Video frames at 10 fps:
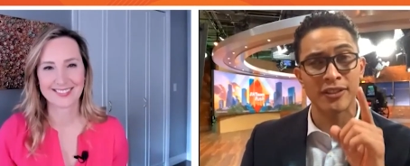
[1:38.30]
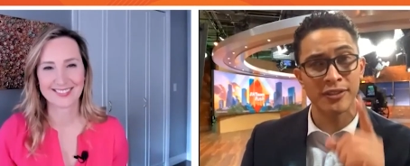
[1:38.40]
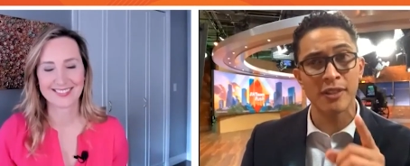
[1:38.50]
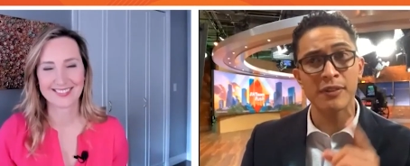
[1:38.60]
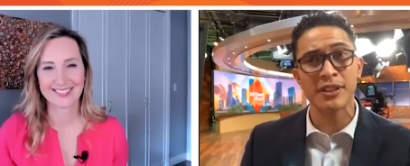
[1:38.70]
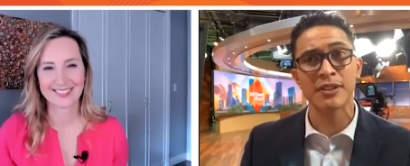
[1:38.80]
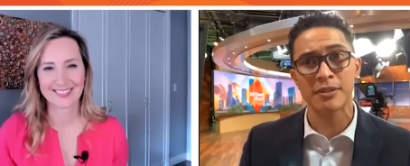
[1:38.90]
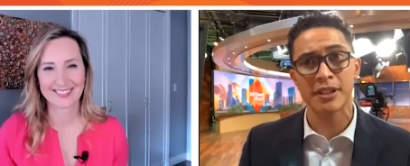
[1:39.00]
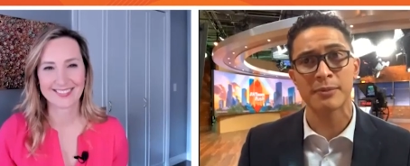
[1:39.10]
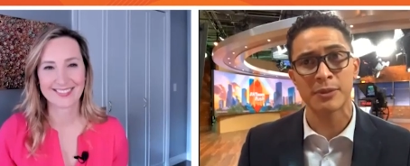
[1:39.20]
Speaker 1: the service
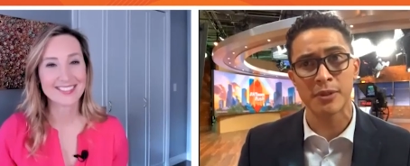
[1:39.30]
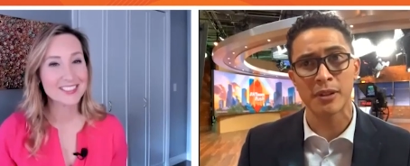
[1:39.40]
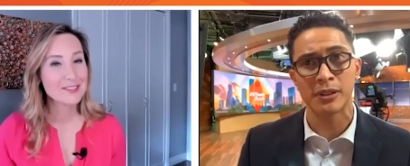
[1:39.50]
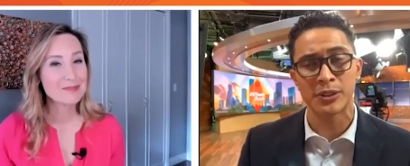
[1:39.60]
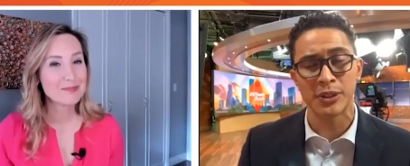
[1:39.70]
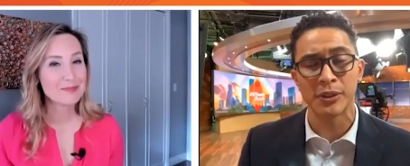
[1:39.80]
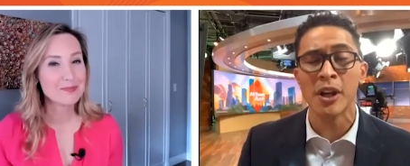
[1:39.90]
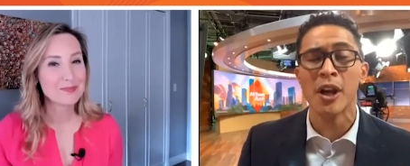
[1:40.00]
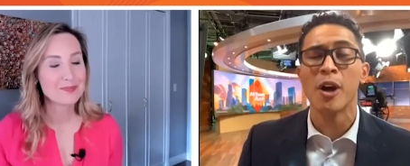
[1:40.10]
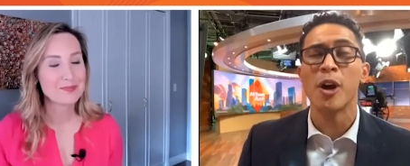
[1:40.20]
industry has been struggling too.
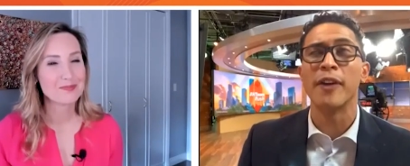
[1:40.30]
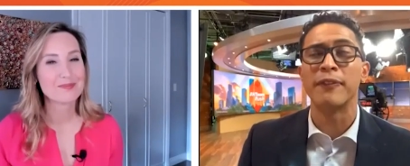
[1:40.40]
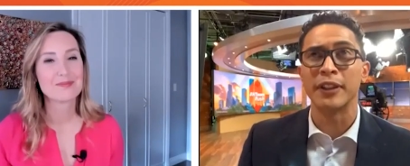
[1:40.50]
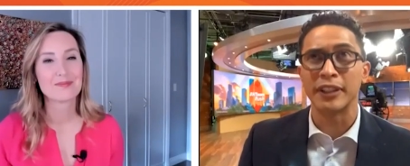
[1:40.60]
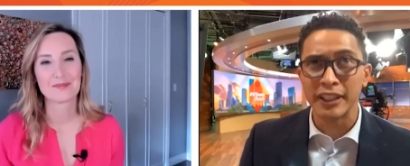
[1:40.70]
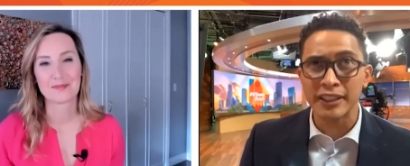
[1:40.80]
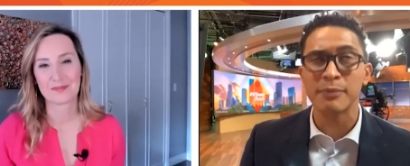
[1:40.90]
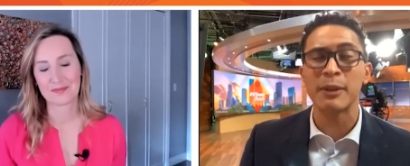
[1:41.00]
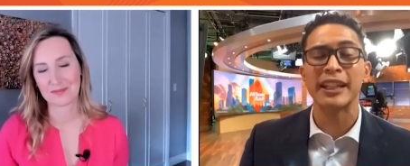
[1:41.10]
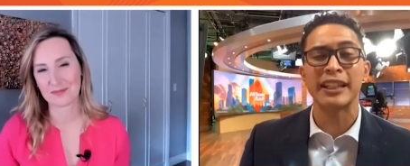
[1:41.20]
If you get
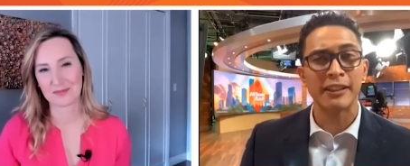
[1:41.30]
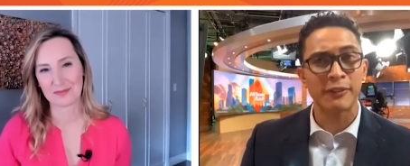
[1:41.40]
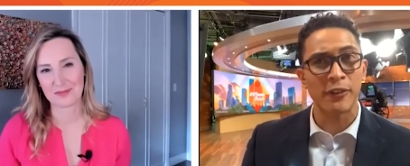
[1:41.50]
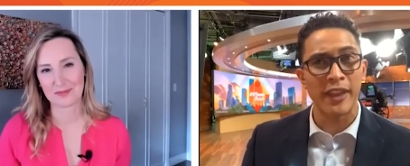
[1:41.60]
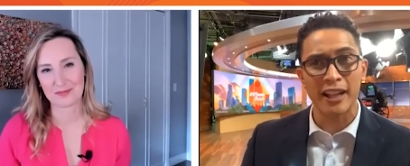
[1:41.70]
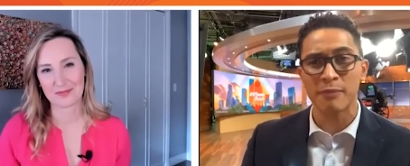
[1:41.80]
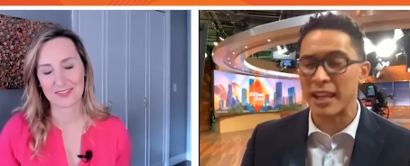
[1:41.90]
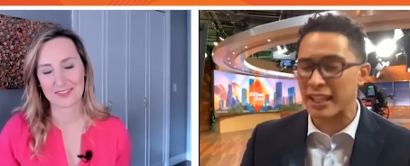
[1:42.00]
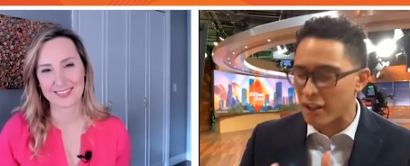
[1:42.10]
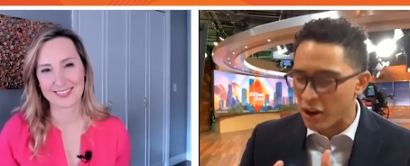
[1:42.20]
somebody a gift card, that can
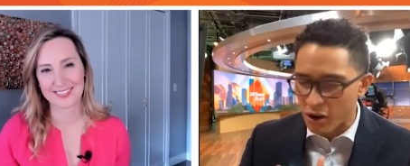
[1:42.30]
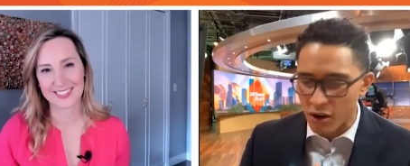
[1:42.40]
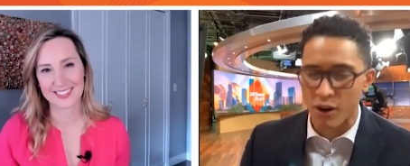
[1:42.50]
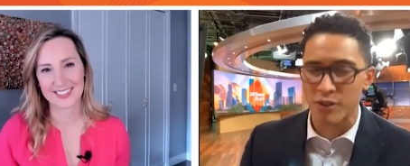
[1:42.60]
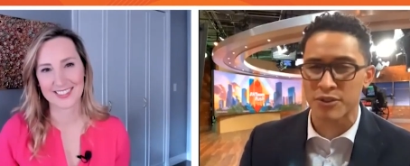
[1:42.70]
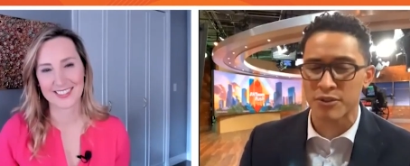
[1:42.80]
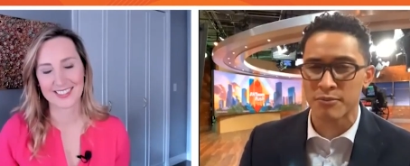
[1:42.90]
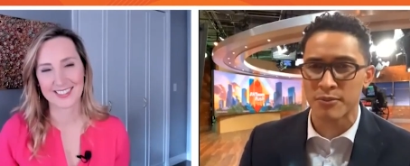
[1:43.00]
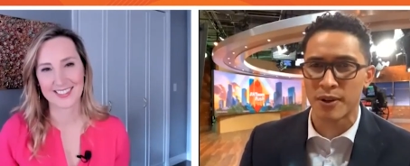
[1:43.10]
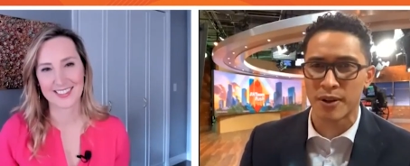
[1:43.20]
make an
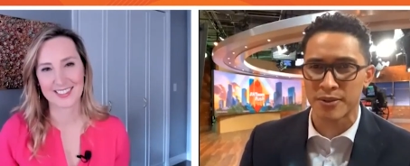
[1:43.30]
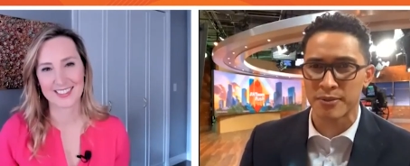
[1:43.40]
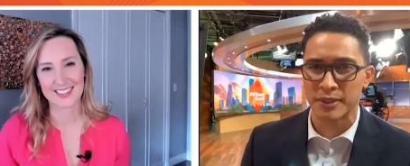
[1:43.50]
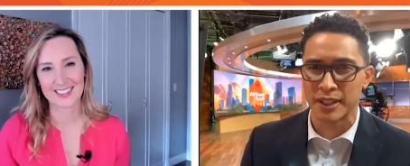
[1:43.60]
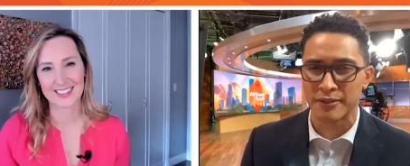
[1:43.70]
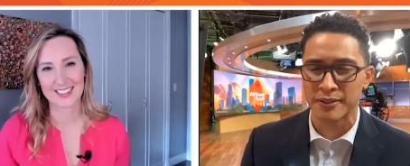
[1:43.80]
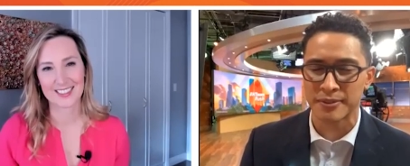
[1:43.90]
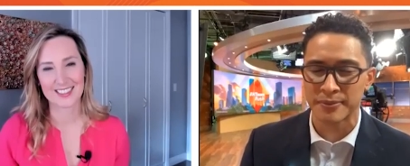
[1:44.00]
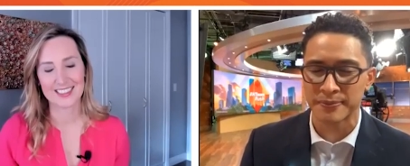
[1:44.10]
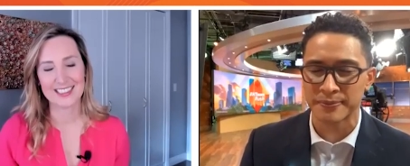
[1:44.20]
awesome, awesome gift
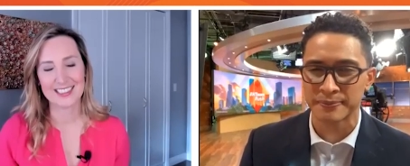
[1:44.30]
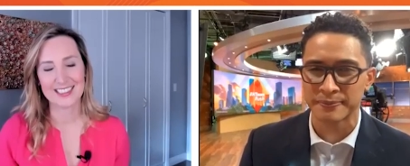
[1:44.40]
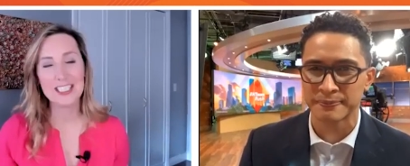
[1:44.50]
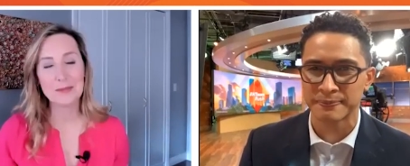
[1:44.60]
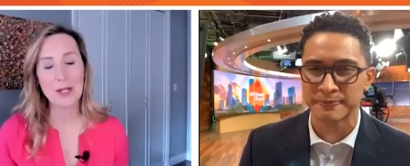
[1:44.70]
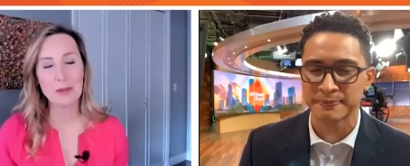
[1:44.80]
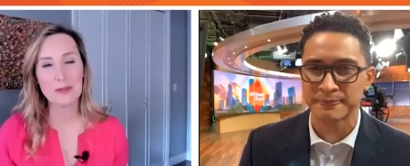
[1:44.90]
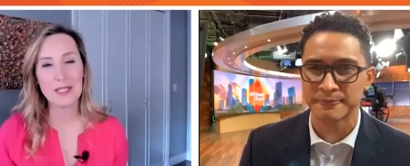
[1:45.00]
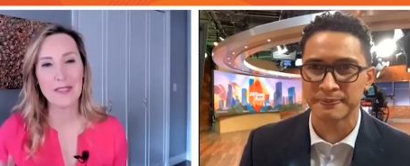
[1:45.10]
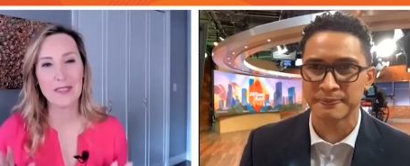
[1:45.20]
Speaker 2: this is
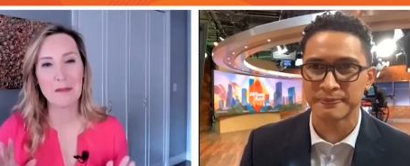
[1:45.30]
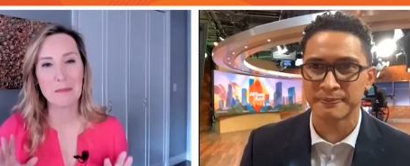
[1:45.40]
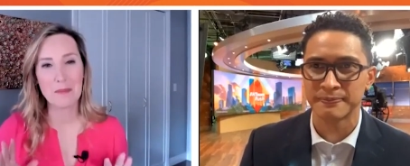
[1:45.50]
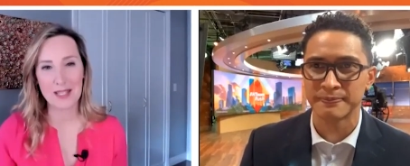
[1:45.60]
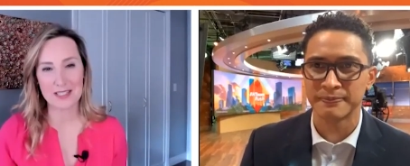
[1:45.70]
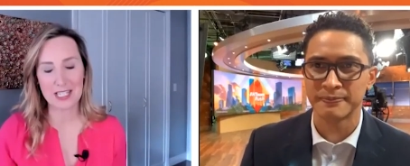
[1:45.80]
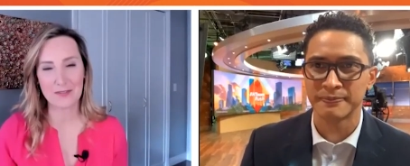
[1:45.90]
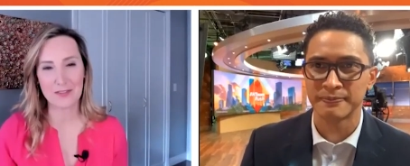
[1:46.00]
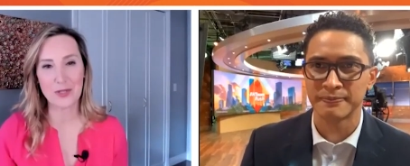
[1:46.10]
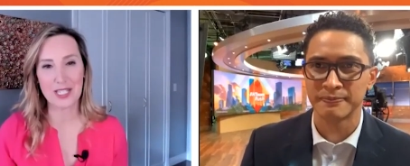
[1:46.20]
probably the best
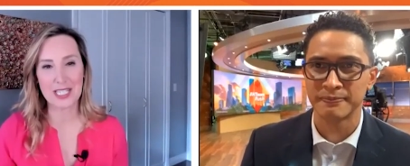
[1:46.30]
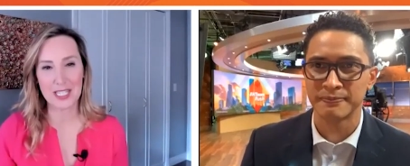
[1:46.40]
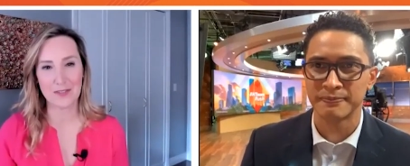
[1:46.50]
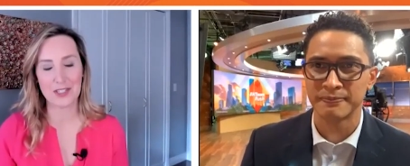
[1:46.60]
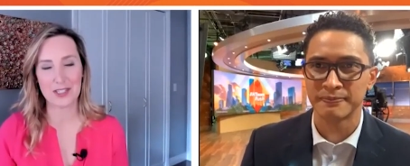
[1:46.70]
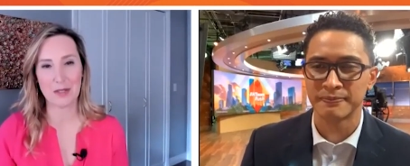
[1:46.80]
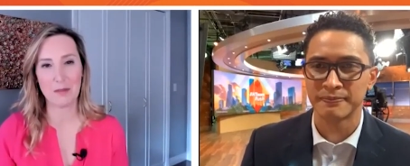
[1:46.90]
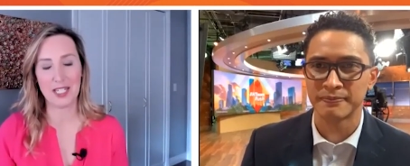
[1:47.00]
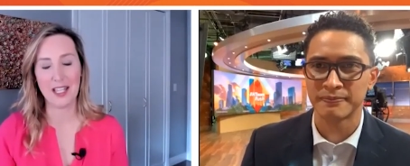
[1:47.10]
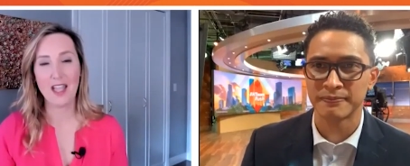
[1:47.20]
gift you can give to
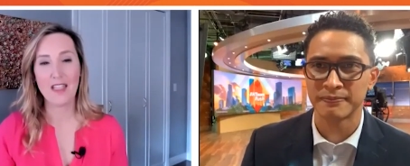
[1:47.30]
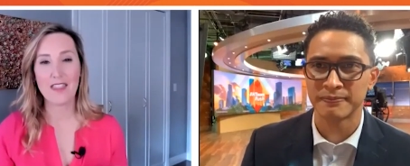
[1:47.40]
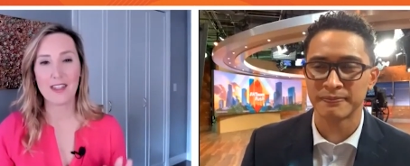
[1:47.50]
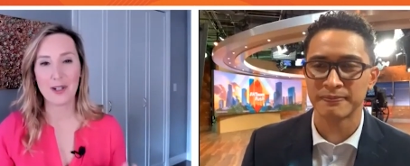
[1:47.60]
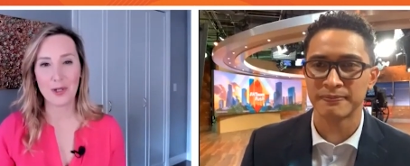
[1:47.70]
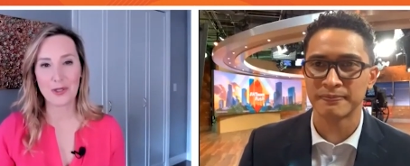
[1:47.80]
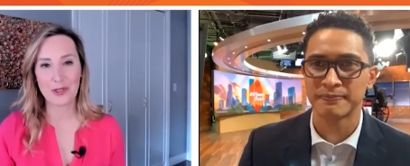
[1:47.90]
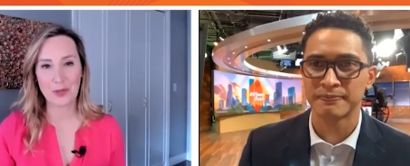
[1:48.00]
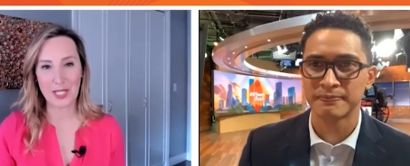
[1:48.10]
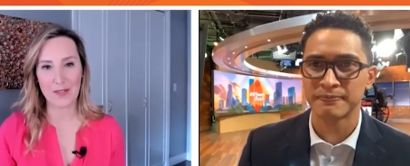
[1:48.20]
somebody that
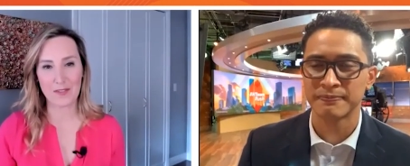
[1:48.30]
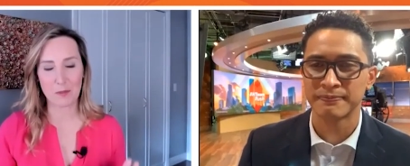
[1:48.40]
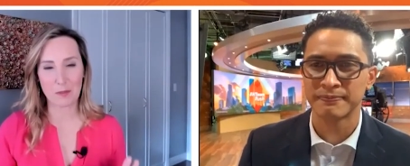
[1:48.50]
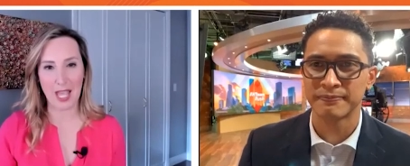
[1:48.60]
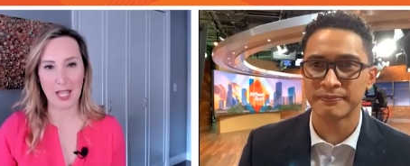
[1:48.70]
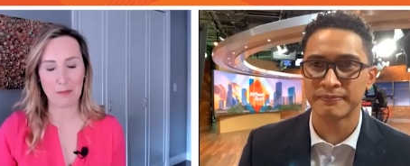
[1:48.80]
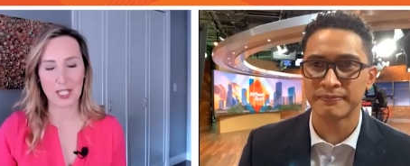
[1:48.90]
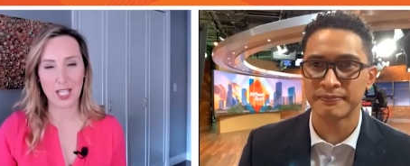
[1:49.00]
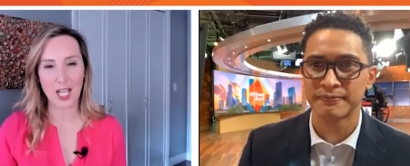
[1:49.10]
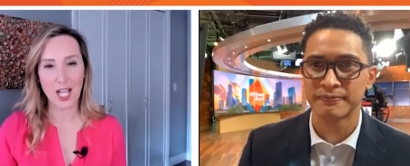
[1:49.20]
also gives back
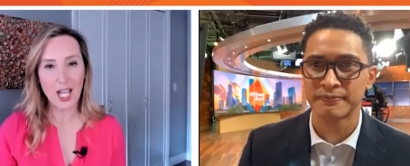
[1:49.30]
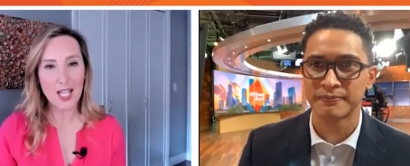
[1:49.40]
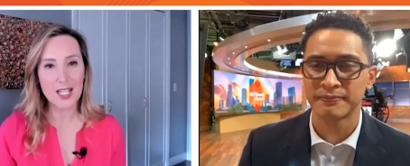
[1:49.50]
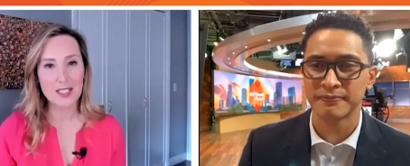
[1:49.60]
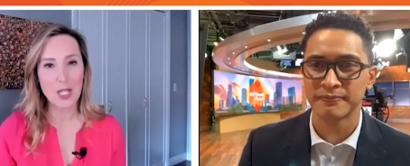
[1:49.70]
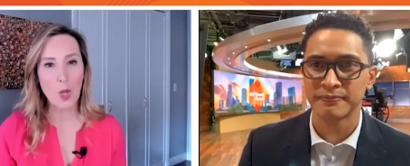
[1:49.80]
because